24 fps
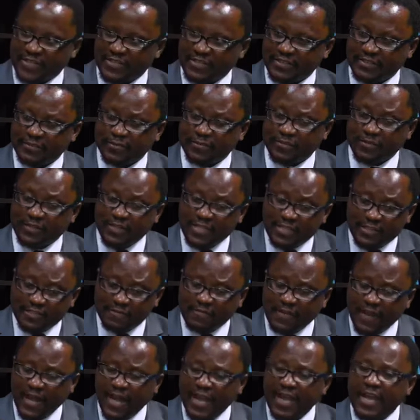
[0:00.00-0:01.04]
So this
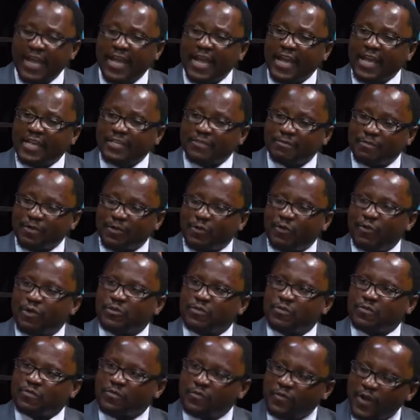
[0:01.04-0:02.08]
far is because
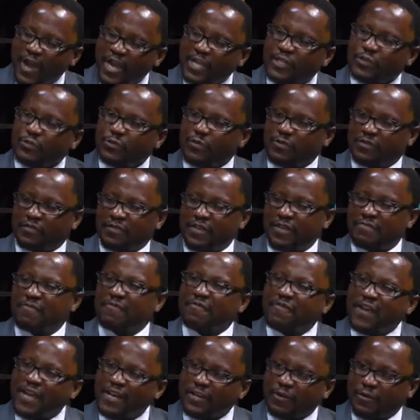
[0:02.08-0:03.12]
we've worked with them
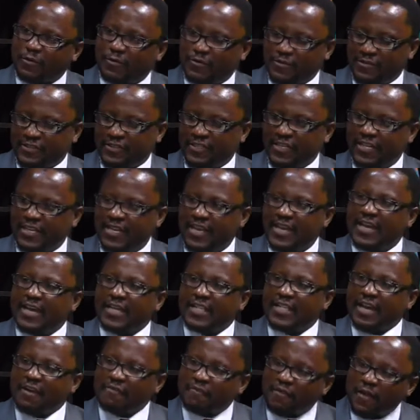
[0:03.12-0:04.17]
very closely. They
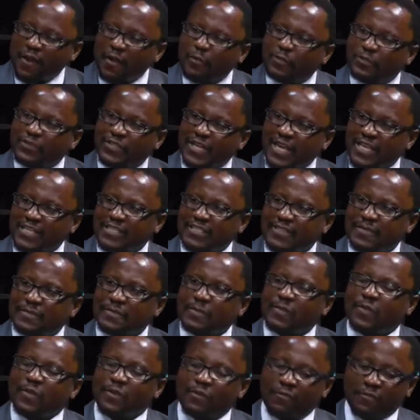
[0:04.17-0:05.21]
have helped us
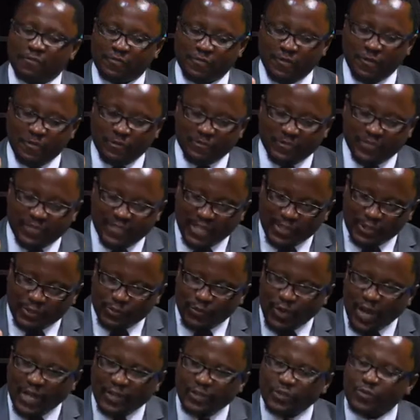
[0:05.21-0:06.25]
from stage
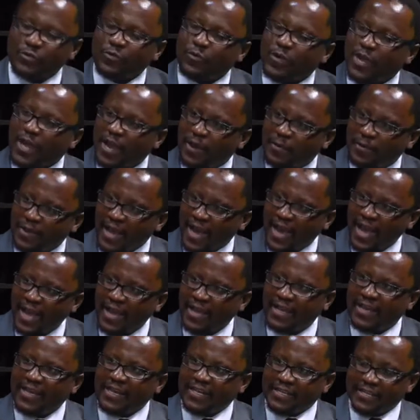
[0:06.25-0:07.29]
1 to where we are.
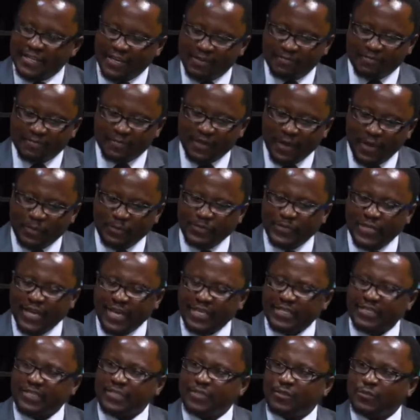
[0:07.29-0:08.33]
They have helped
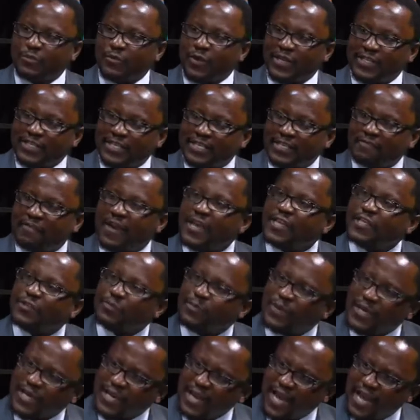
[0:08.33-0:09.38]
us to identify
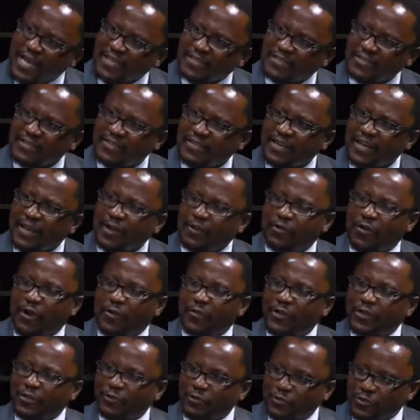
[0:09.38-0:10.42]
speakers who are
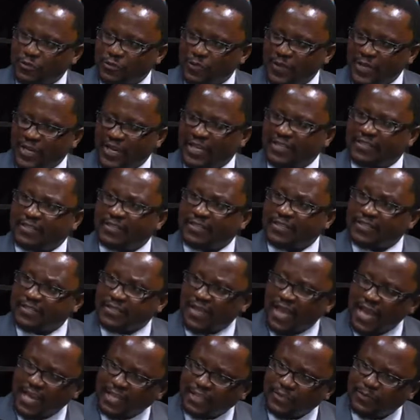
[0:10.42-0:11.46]
going to speak at this
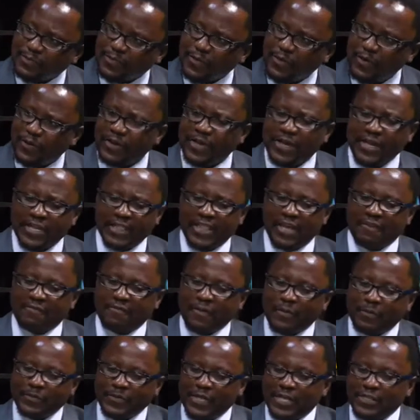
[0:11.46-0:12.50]
expo. They have
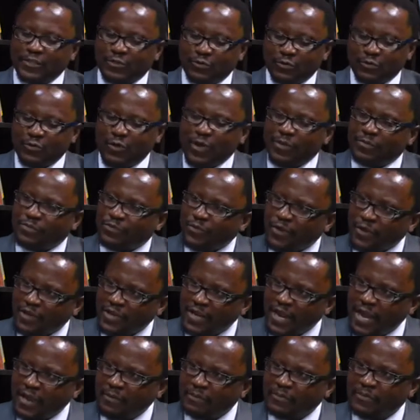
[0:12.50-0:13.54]
helped us to do a program.